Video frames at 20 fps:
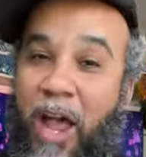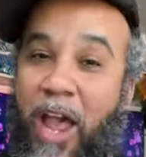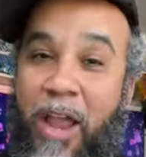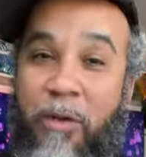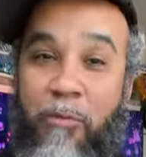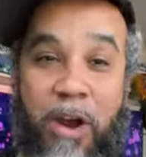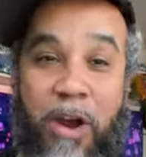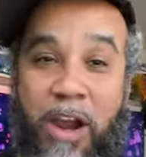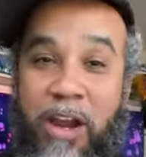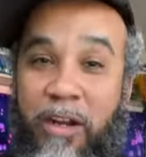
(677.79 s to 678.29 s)
I
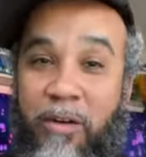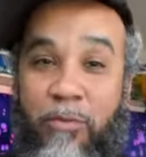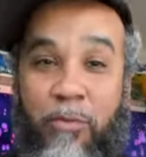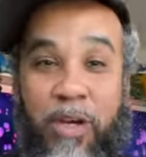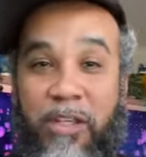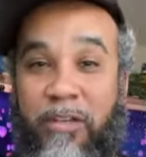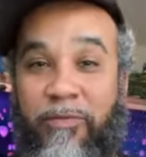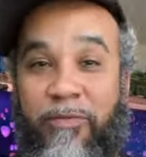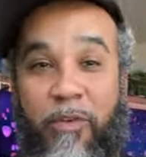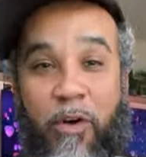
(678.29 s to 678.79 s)
ain't wearing them
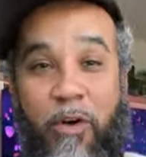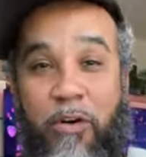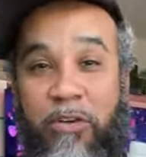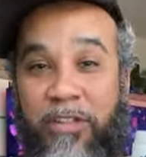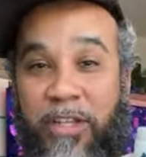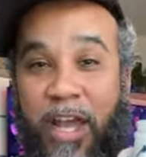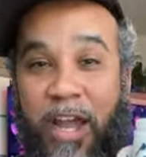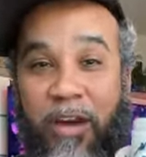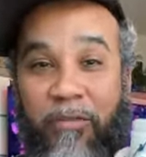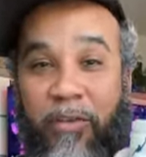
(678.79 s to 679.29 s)
what the
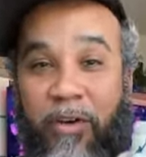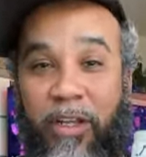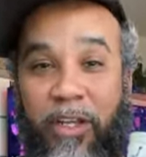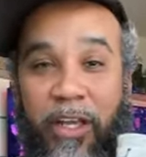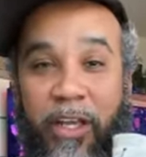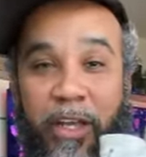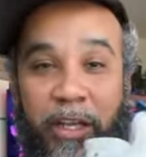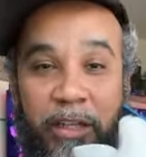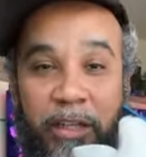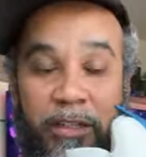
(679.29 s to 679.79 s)
fours ever
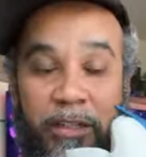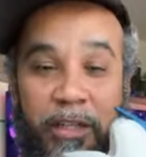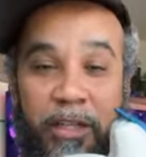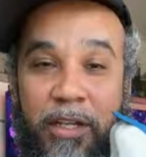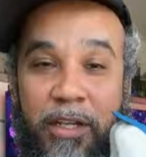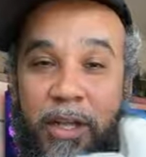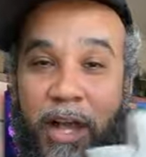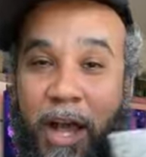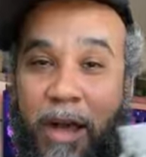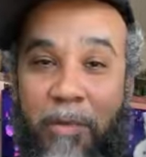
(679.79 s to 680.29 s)
again.
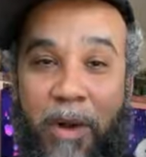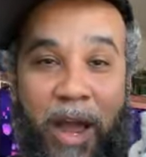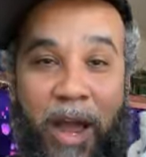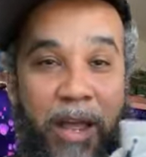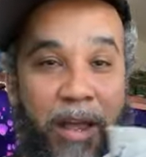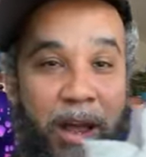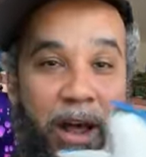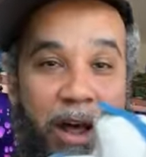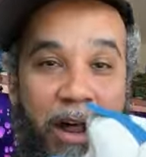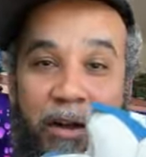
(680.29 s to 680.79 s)
I
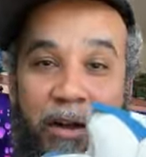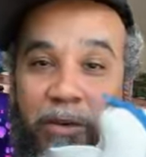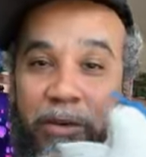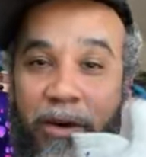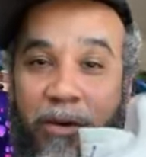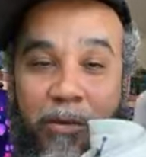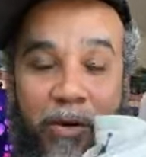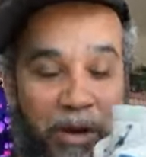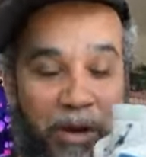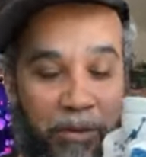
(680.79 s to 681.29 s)
might I don't
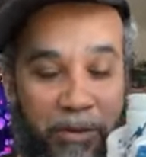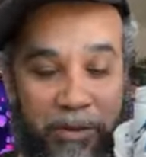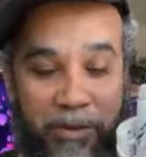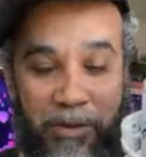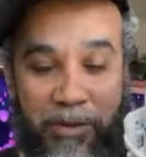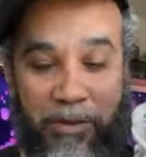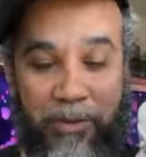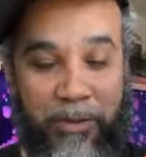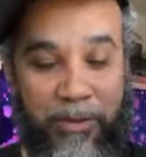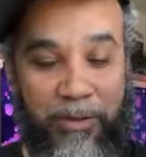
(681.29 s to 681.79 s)
know what I'm gonna
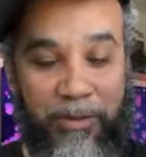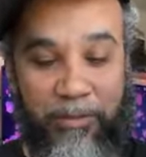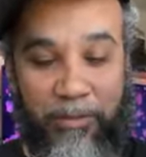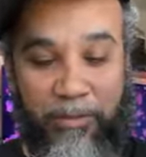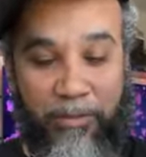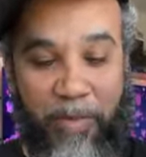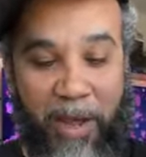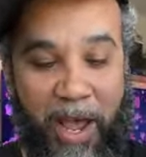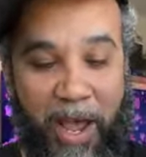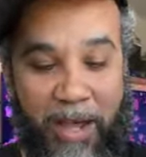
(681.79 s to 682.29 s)
do with
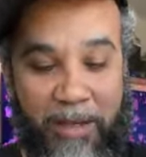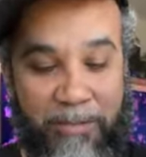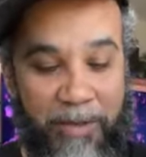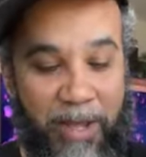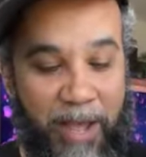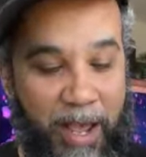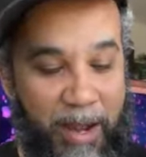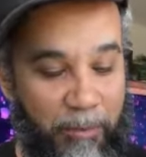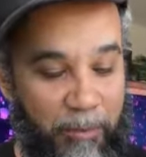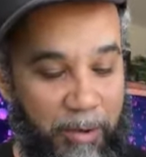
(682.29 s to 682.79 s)
them. Passing
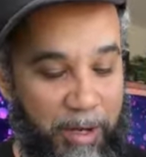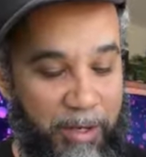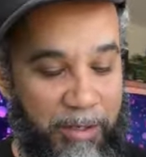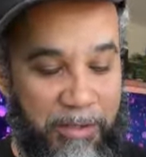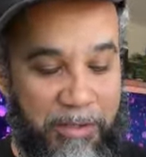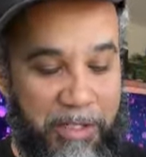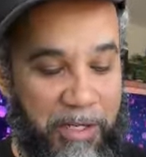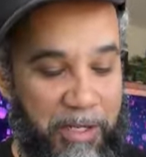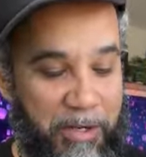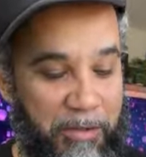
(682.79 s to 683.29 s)
down to one of
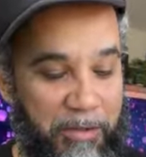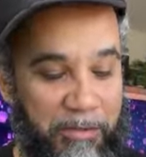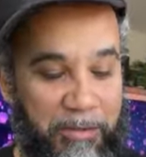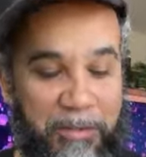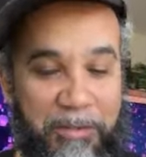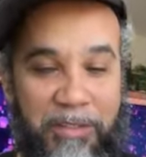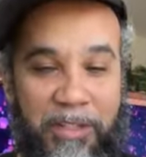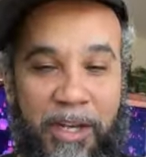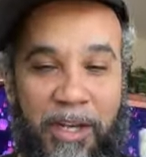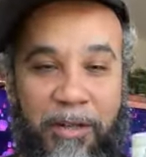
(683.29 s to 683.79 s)
the children
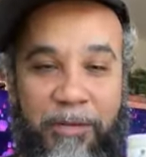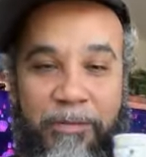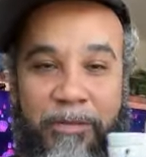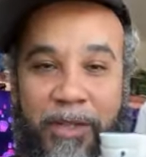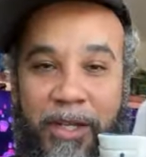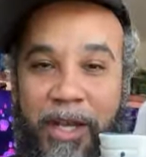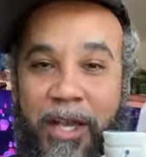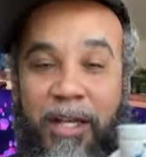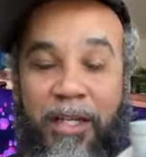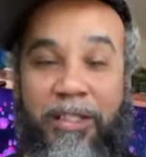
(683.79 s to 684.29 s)
or something.
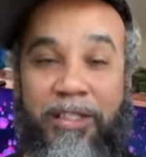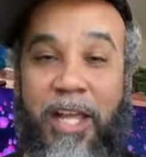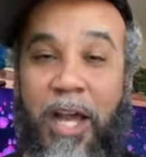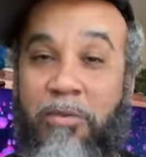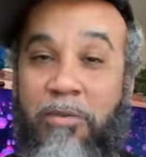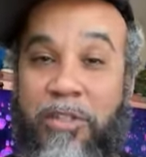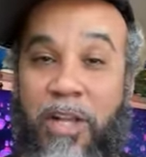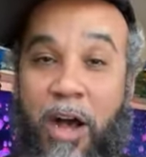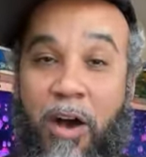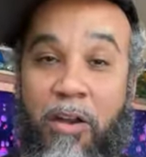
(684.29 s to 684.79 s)
Cause that
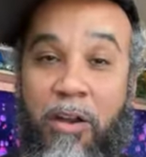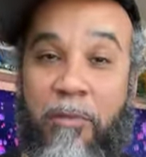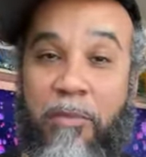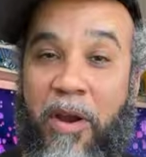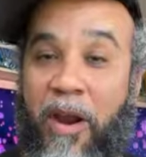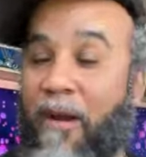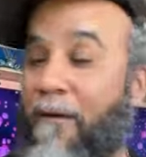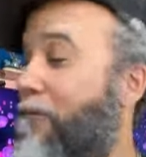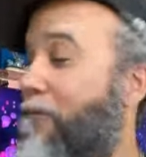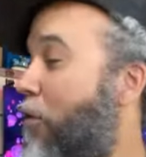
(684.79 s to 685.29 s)
was the only
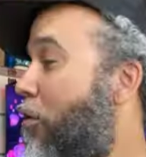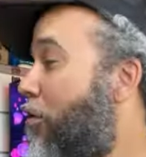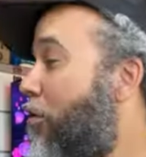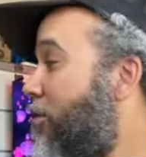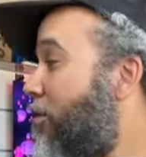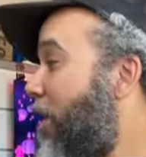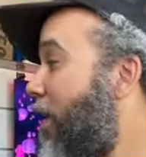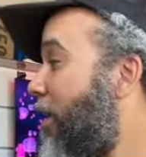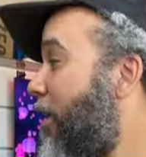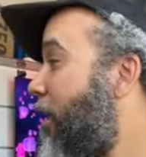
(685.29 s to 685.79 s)
pair of
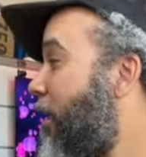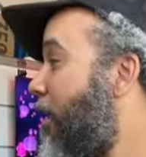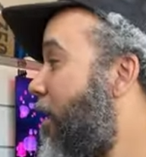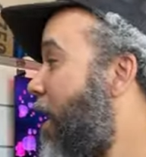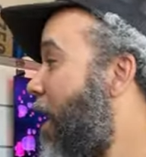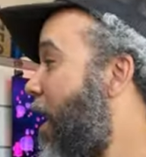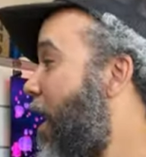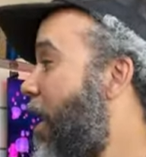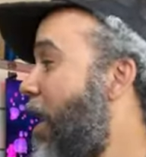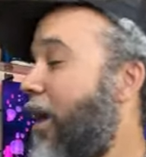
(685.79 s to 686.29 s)
fours I
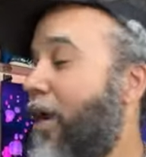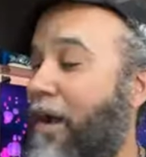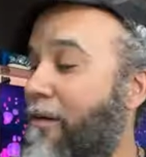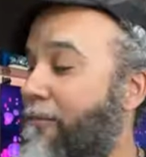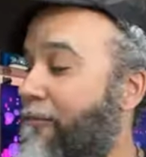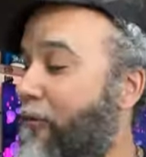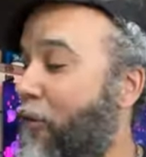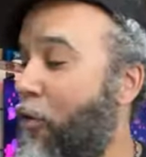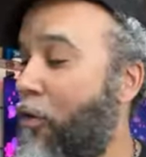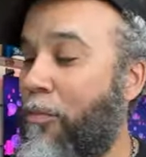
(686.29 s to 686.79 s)
had. I
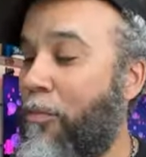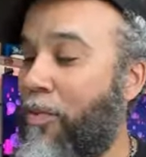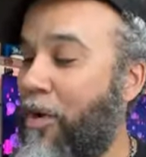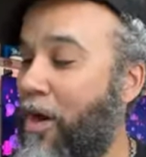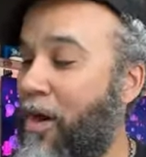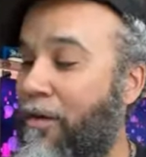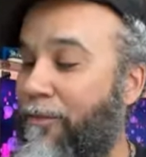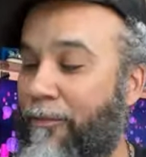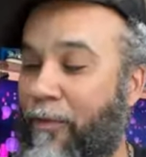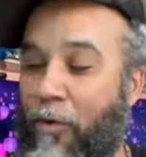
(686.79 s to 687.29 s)
got four
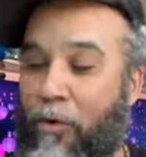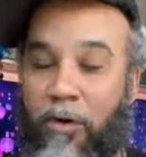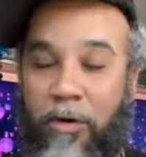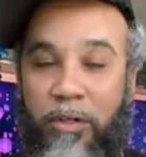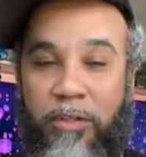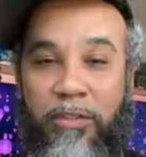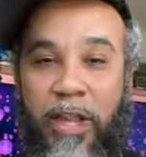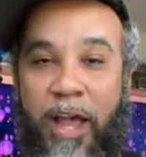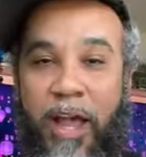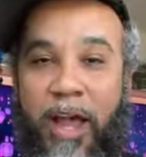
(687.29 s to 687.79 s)
pair of
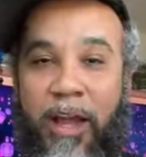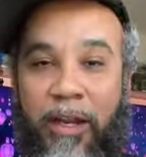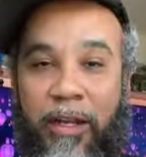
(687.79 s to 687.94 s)
fours now.